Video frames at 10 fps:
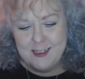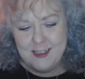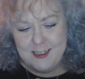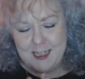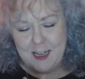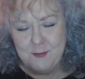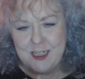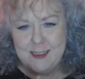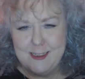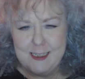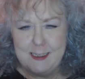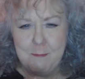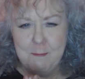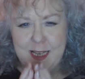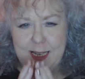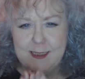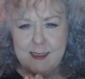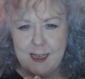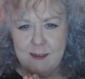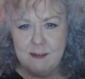They have these
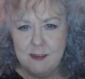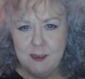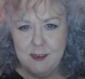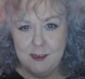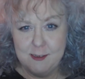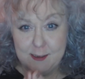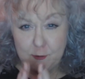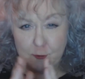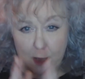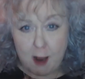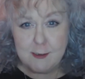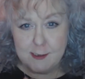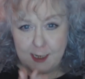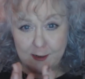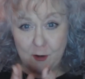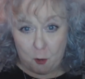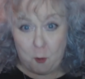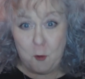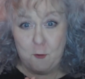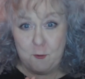amazing starting
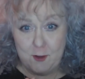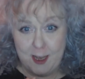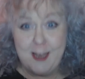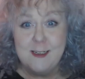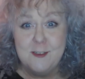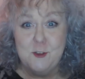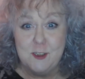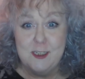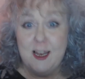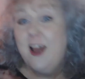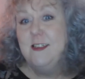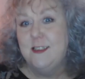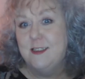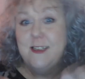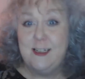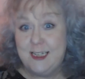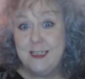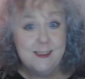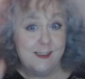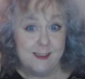off energy. As it's an
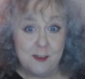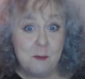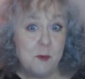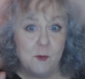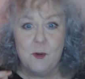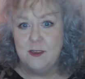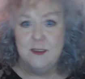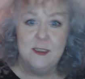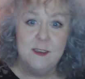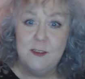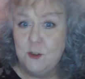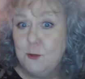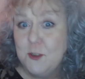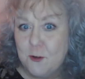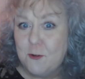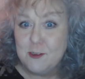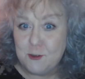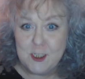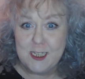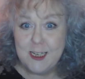ace, it's a number one, and in
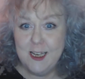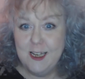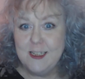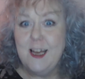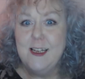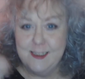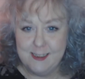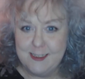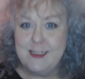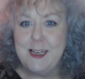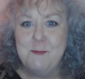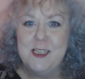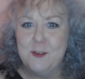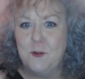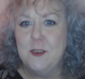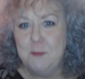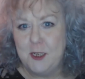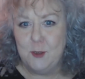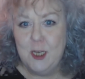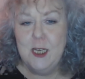numerology that is the same. It's all
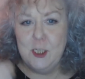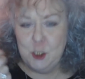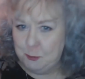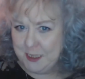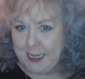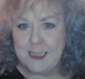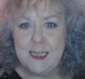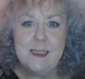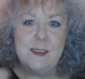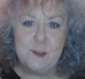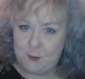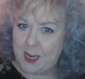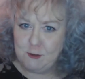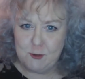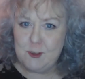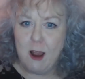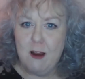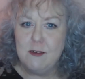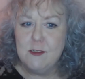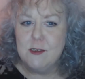about new beginnings, fresh
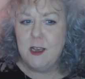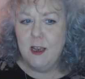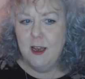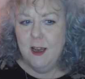starts.